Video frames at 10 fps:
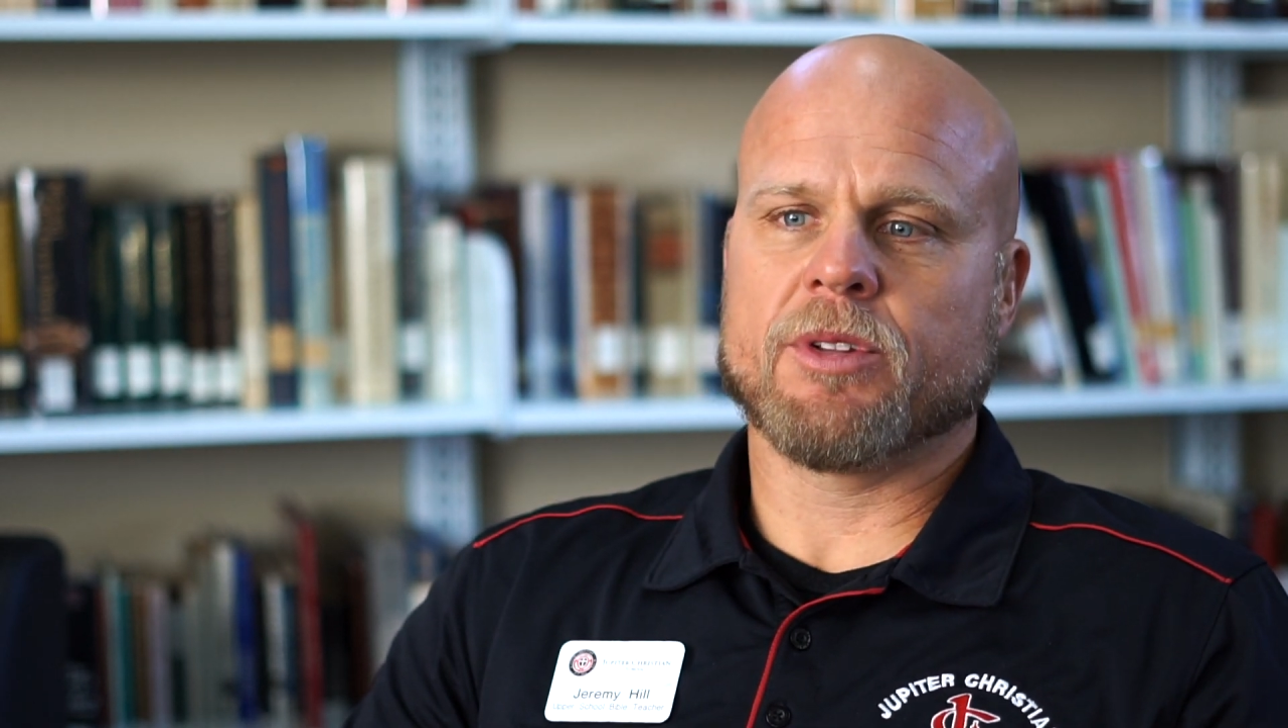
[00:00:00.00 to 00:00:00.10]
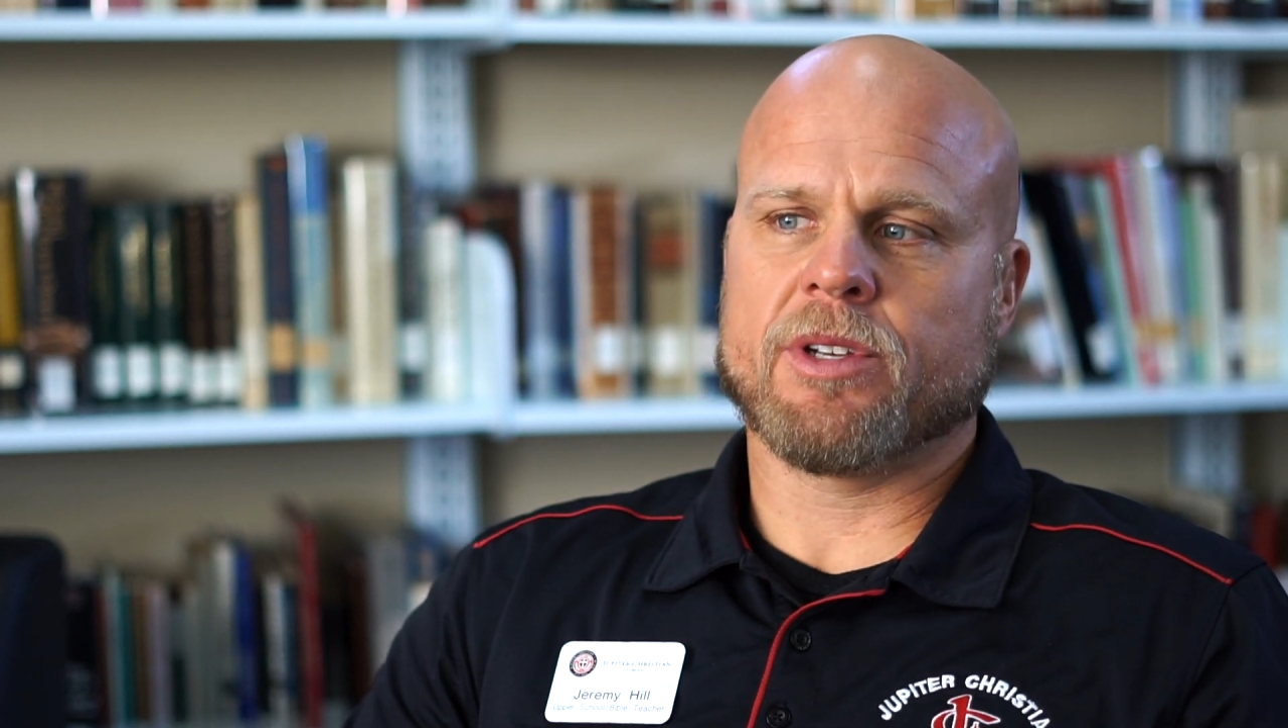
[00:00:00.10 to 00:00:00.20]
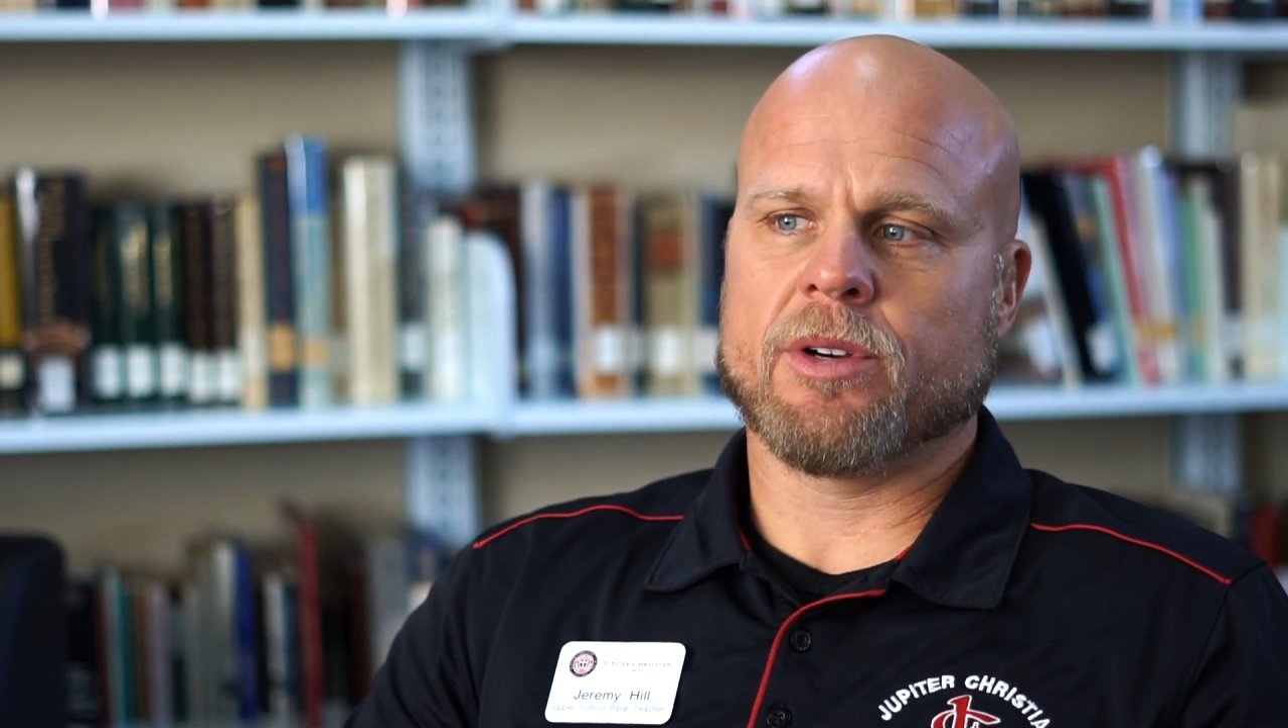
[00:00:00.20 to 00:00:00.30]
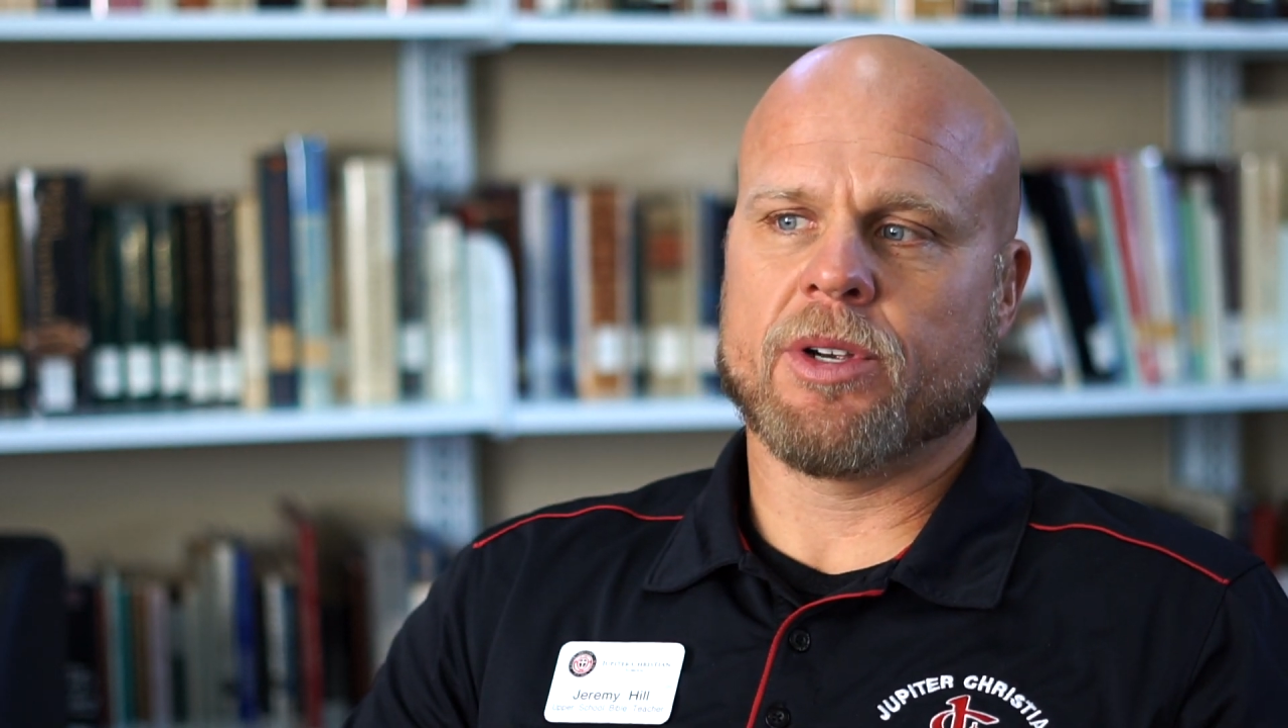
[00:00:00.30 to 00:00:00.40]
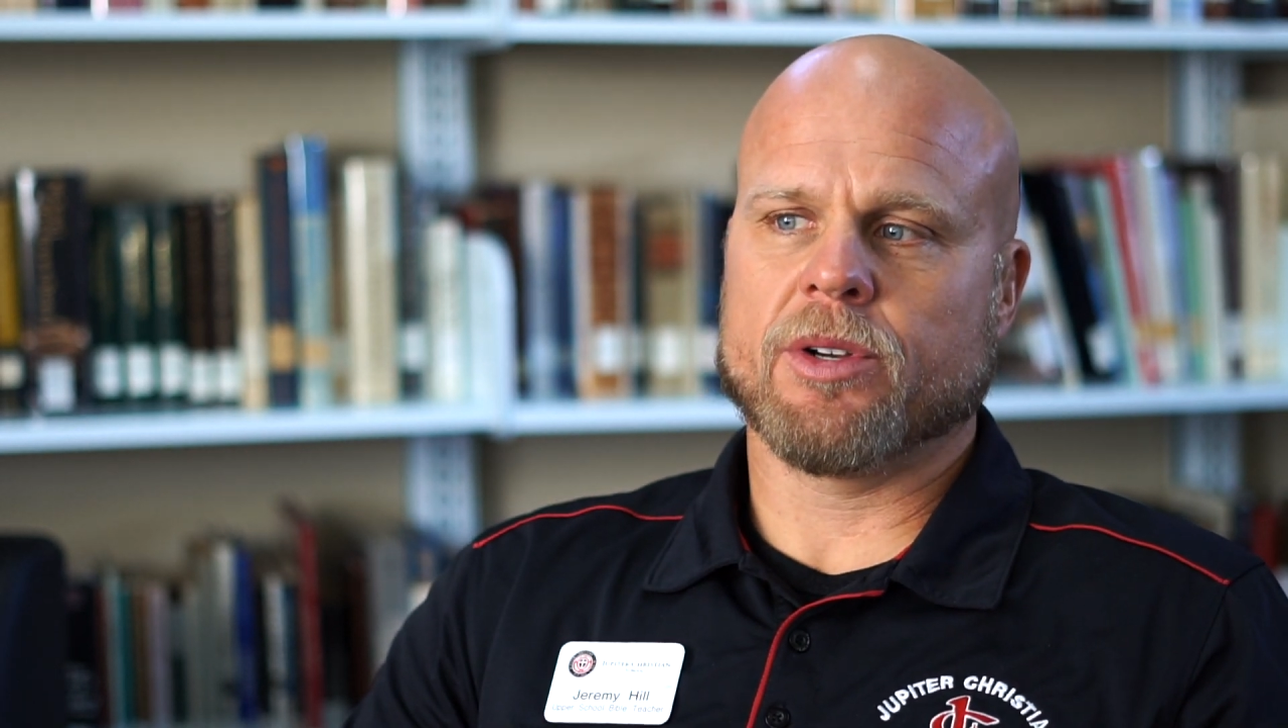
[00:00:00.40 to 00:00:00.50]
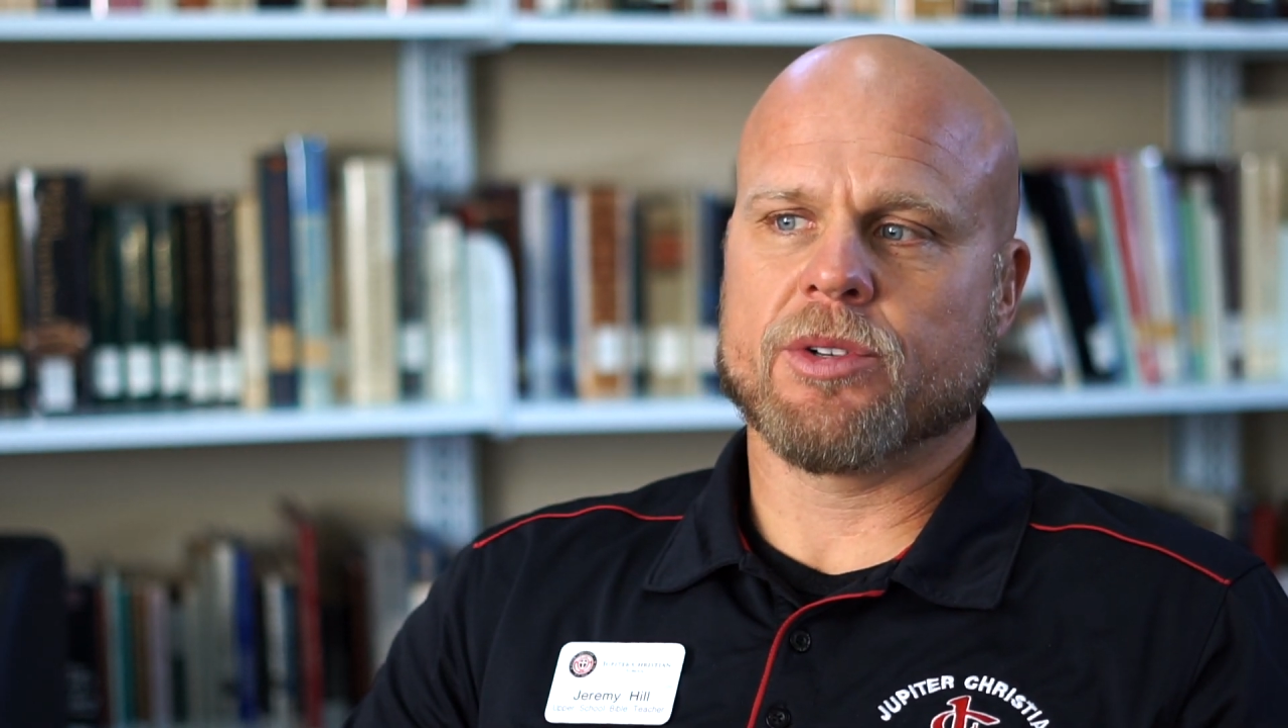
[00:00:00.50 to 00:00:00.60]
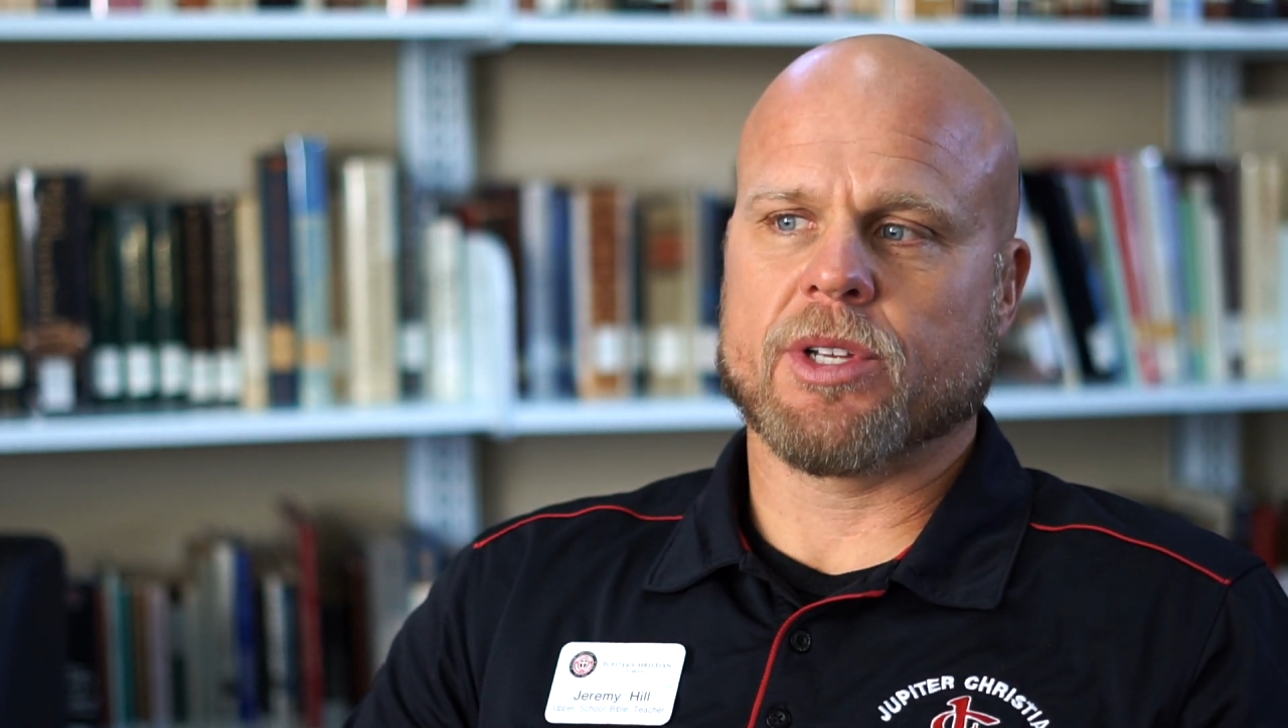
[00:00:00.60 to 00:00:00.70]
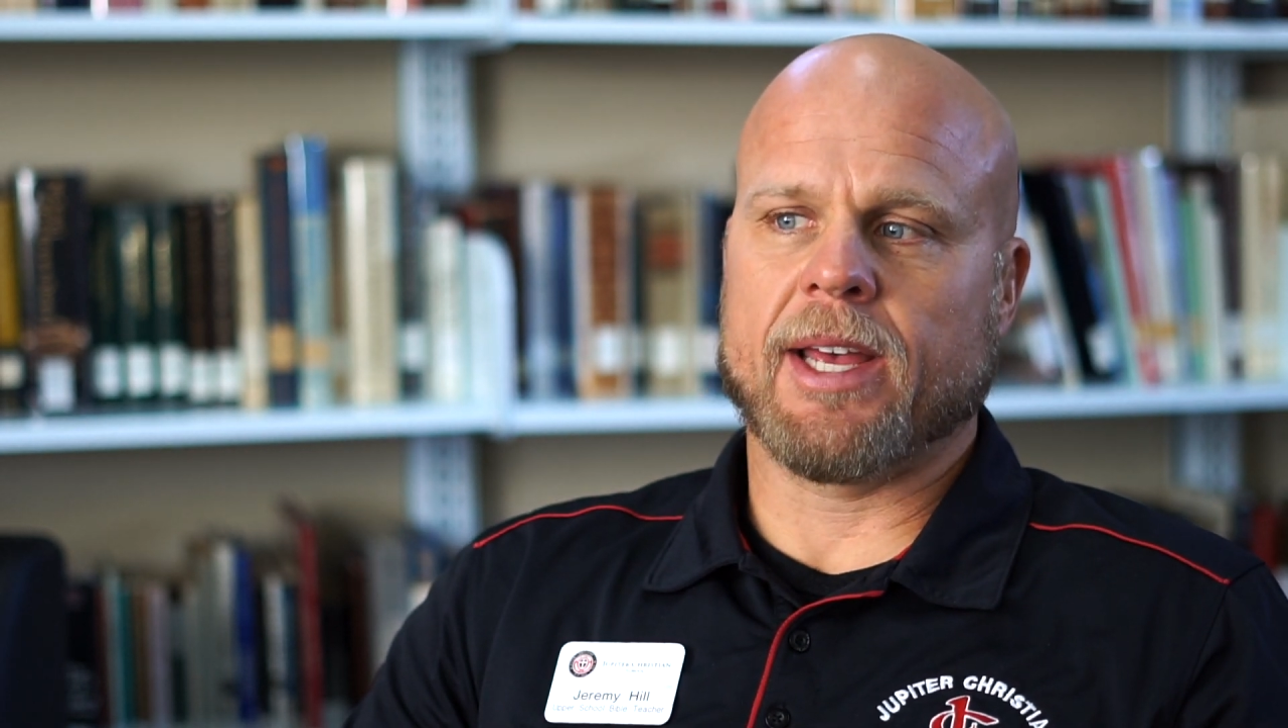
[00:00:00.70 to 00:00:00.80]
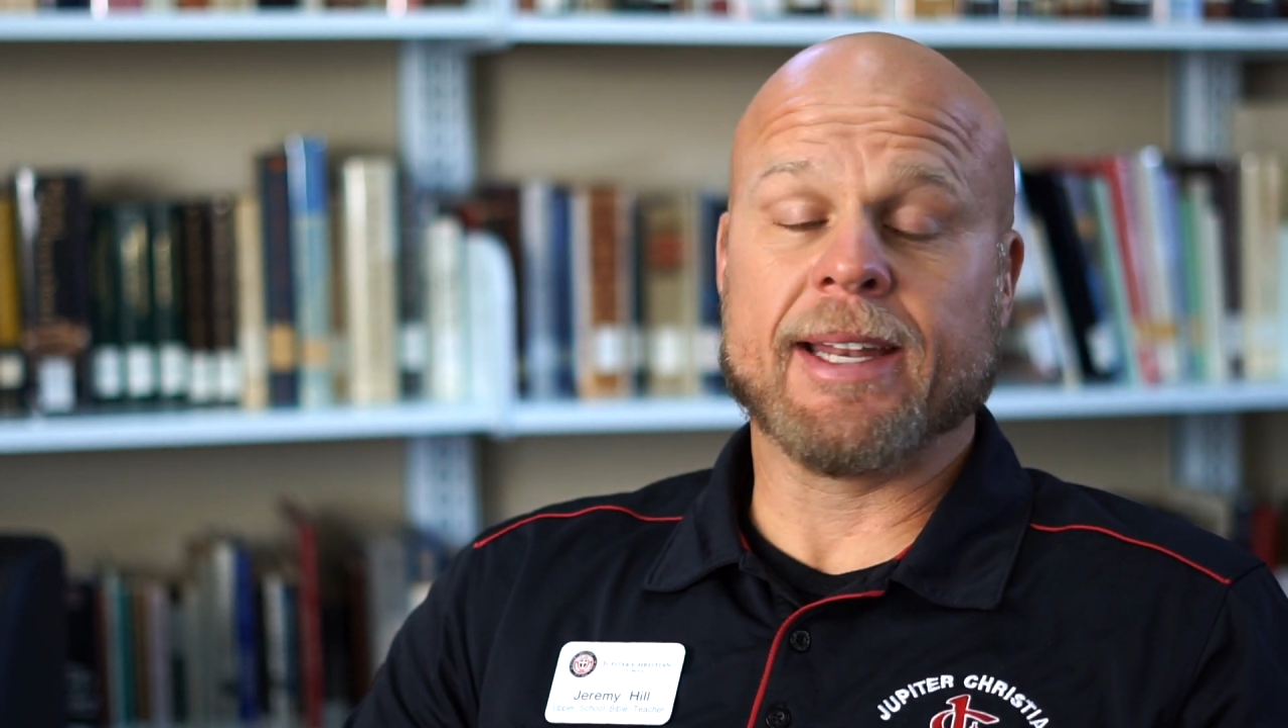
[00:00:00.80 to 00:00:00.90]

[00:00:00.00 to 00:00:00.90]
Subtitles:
materials